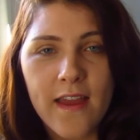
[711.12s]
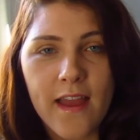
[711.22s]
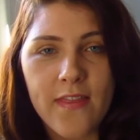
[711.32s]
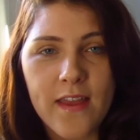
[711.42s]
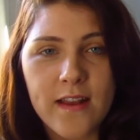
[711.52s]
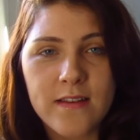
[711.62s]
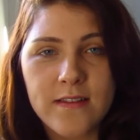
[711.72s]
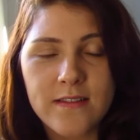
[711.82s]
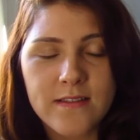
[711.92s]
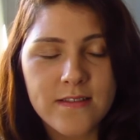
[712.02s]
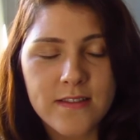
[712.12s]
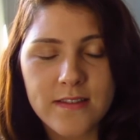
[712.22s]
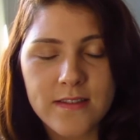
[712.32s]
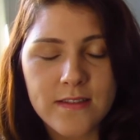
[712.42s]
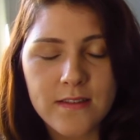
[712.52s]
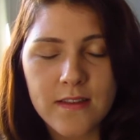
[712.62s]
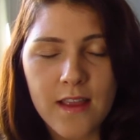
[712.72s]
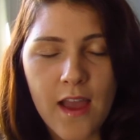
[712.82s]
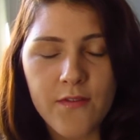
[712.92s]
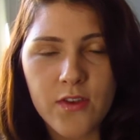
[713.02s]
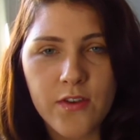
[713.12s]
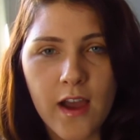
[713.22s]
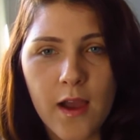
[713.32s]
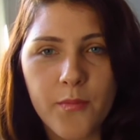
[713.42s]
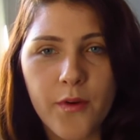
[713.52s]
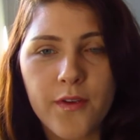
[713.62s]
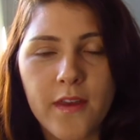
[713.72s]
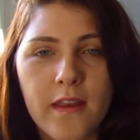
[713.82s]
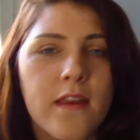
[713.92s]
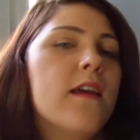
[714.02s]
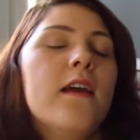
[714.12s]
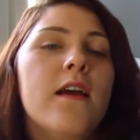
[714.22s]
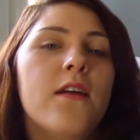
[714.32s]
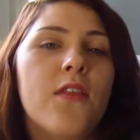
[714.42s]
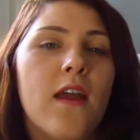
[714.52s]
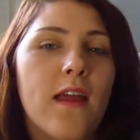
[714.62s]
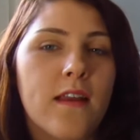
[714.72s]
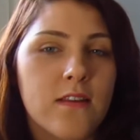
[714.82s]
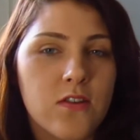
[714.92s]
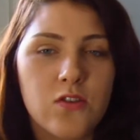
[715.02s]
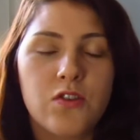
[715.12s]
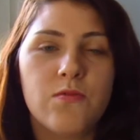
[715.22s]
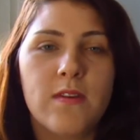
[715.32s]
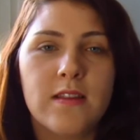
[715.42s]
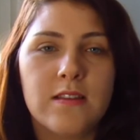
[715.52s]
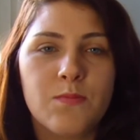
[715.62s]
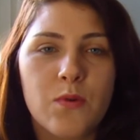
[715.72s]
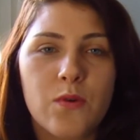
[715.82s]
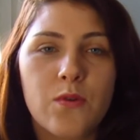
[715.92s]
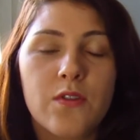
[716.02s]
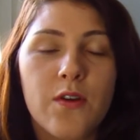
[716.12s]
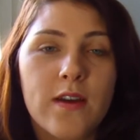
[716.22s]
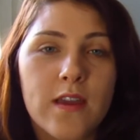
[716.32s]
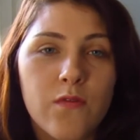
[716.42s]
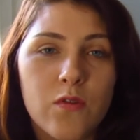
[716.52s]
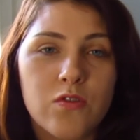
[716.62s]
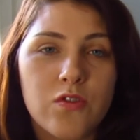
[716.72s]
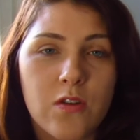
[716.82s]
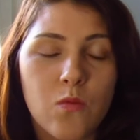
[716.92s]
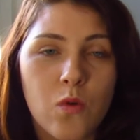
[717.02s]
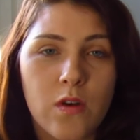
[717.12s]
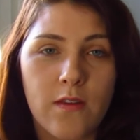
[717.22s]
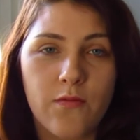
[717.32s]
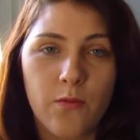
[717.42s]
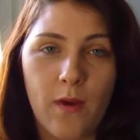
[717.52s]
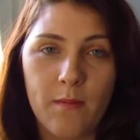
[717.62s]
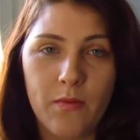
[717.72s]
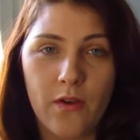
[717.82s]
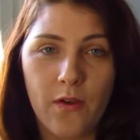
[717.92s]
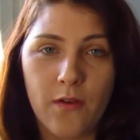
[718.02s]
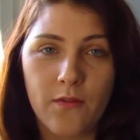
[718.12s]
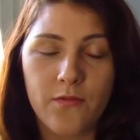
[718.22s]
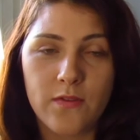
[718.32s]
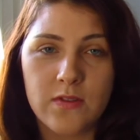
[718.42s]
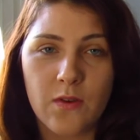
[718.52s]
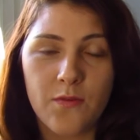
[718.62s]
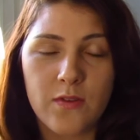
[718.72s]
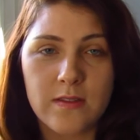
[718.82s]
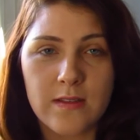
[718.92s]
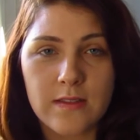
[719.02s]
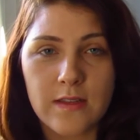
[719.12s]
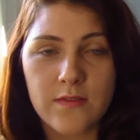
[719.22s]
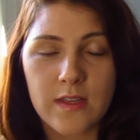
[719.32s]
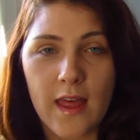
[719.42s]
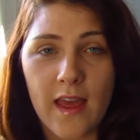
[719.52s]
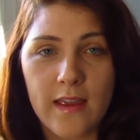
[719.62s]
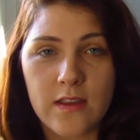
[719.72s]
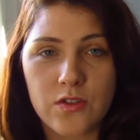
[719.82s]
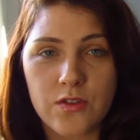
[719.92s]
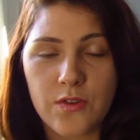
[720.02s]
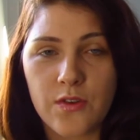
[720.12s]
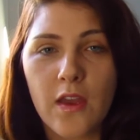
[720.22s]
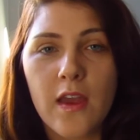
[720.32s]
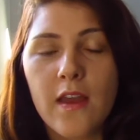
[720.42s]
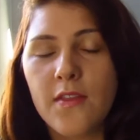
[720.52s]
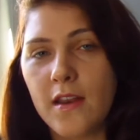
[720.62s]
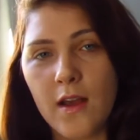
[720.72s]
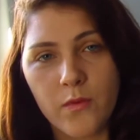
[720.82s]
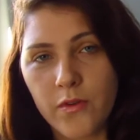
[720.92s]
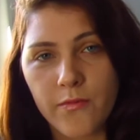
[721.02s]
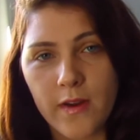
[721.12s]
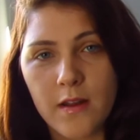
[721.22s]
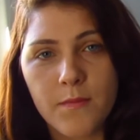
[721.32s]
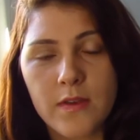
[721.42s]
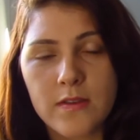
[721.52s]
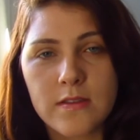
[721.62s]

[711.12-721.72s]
and then just having your heart broken, then you should read this book. Although I'll give you a trigger warning for rape though, so if you're sensitive to that issue, then I wouldn't read it because